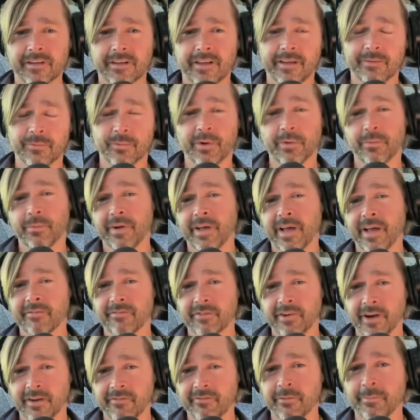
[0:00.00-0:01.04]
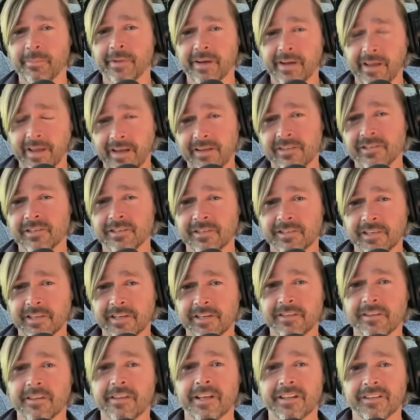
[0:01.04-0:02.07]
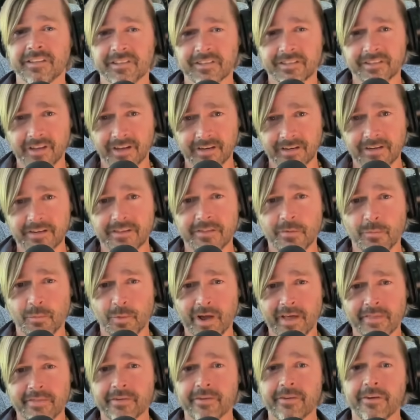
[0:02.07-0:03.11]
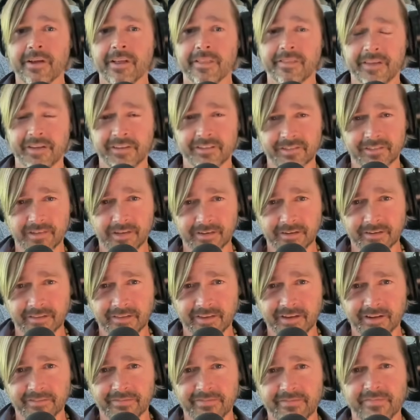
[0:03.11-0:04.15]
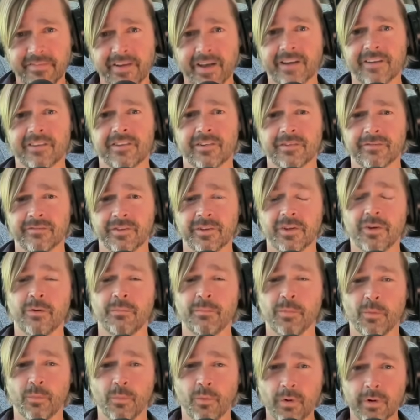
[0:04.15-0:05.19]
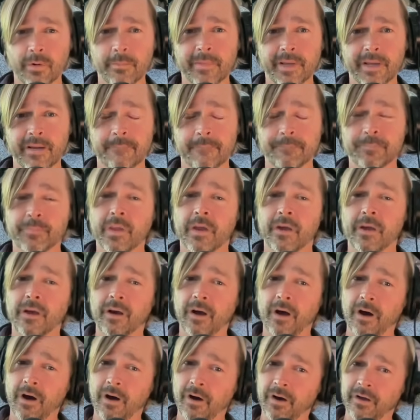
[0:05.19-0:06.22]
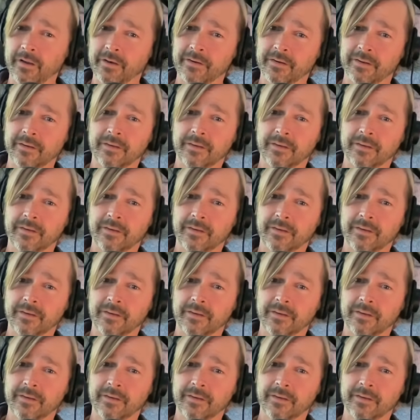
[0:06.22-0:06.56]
and we would have government agencies that studied the weather and they studied the effects of global warming on,